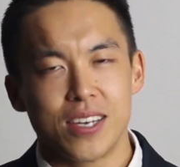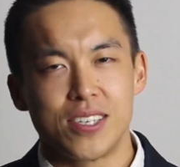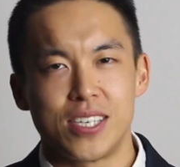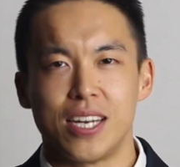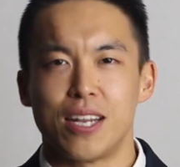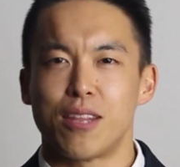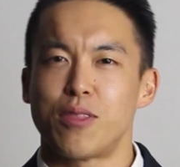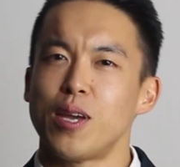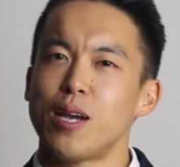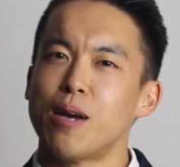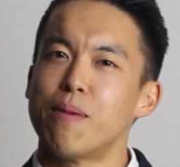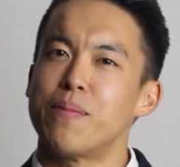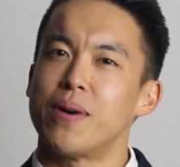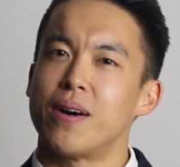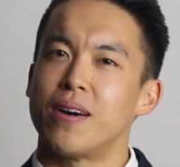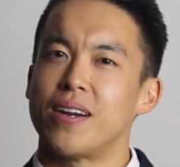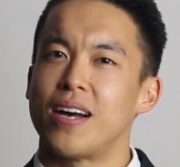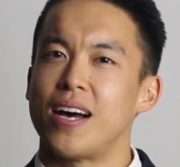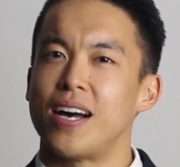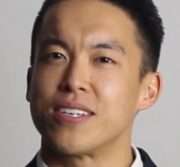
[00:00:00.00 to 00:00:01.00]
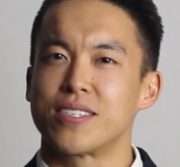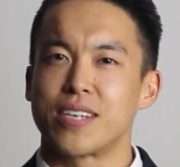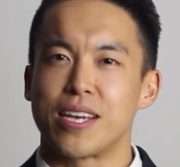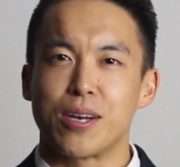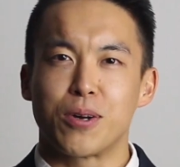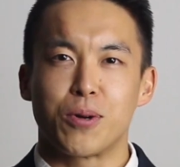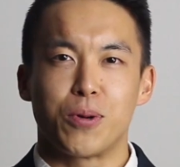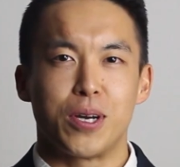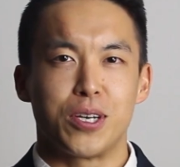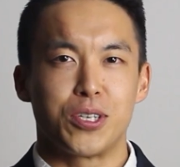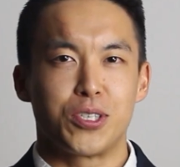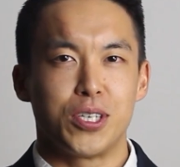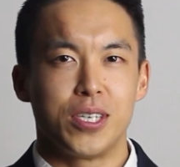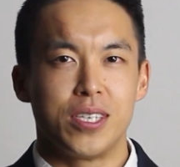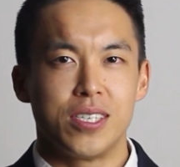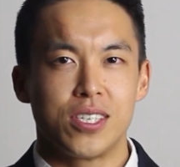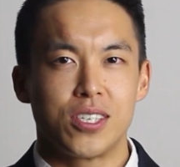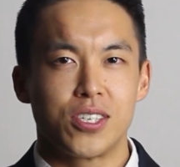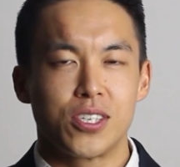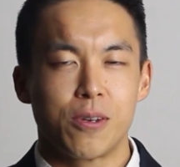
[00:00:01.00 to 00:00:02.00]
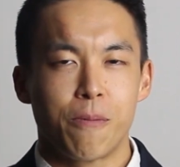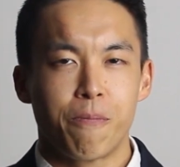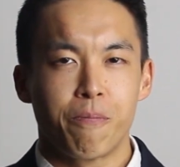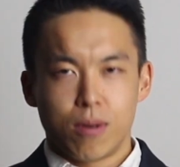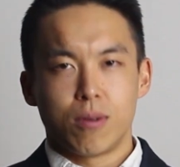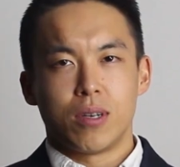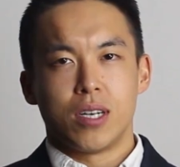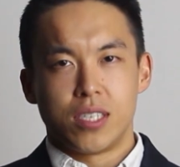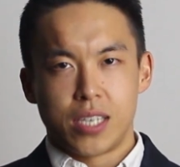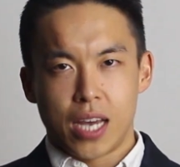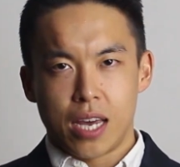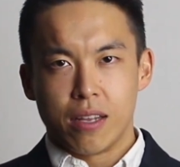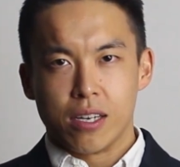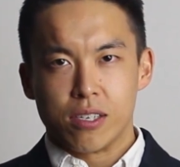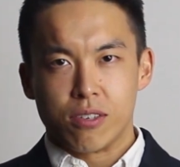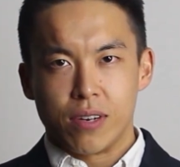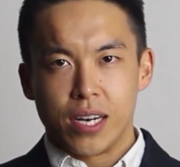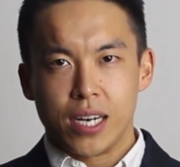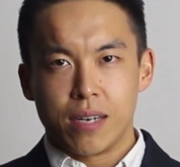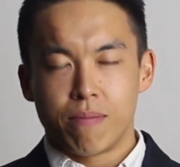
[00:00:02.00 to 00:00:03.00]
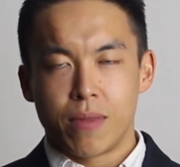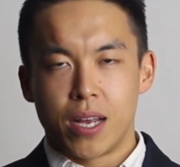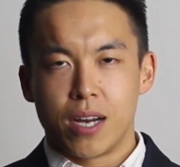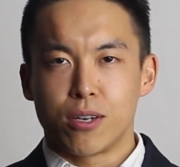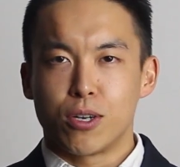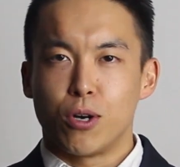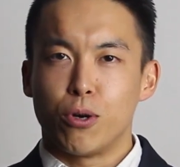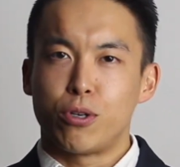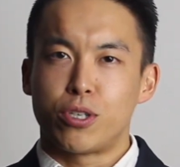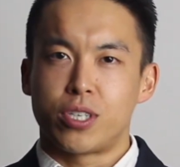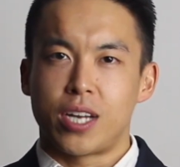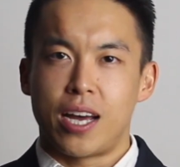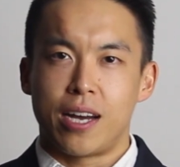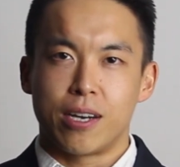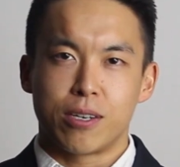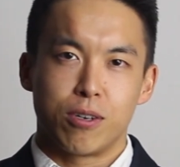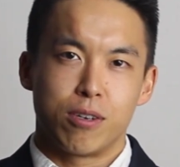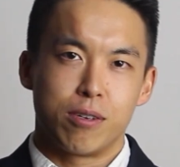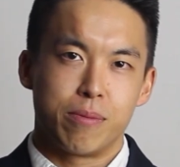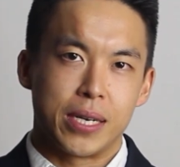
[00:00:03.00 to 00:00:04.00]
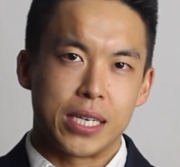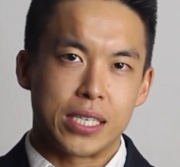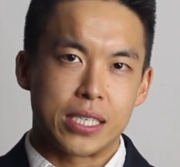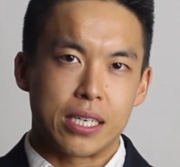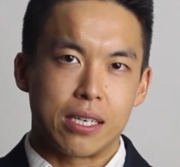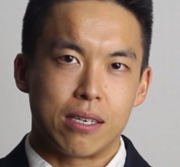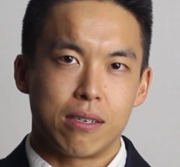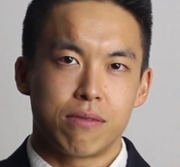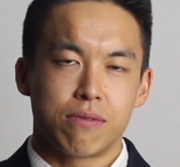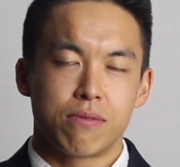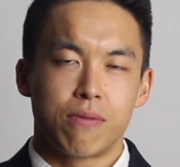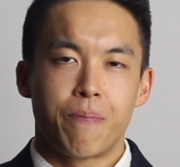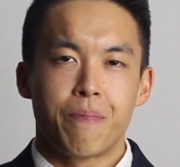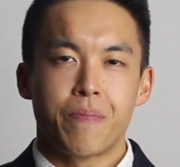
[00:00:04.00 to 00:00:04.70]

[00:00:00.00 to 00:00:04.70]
You see, the thing about asking questions, I'm gonna say this, right? Now, Coach Taco and myself,